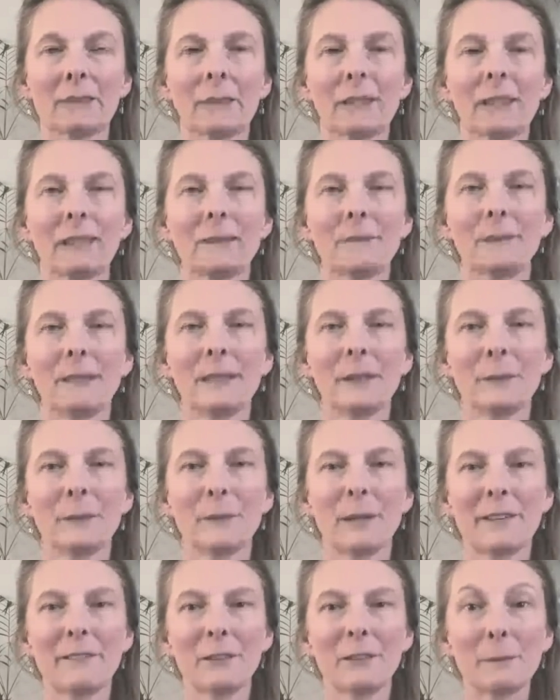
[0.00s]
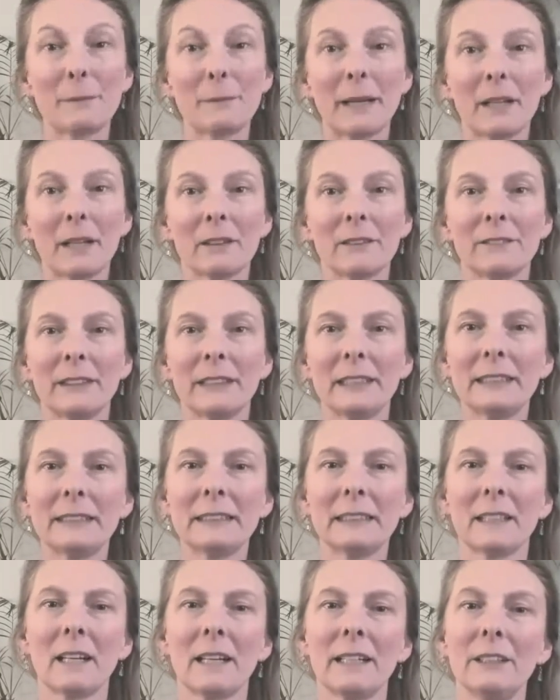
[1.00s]
As well as being aware of your
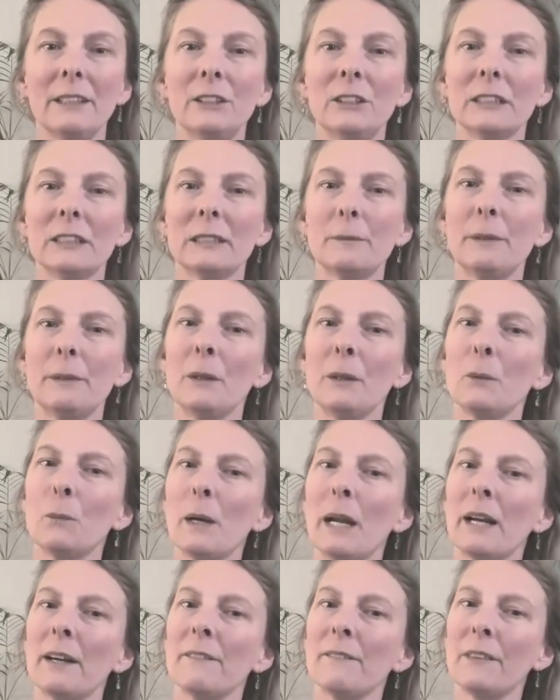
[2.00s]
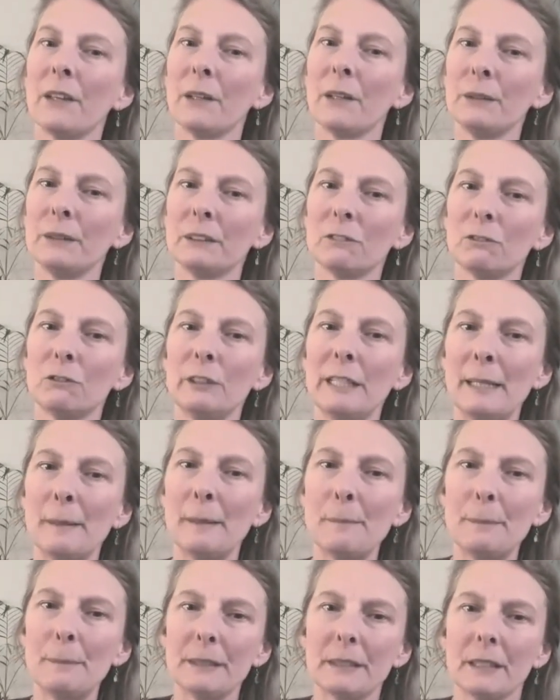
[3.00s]
pelvis, I'd like you just to be aware of those
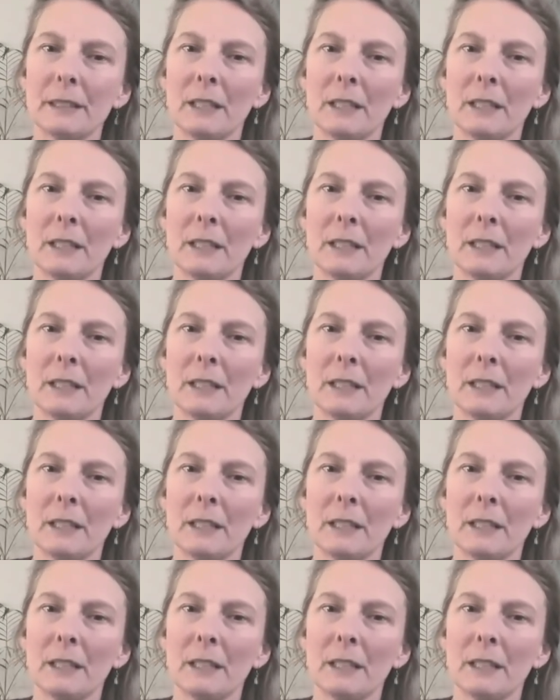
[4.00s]
ribs,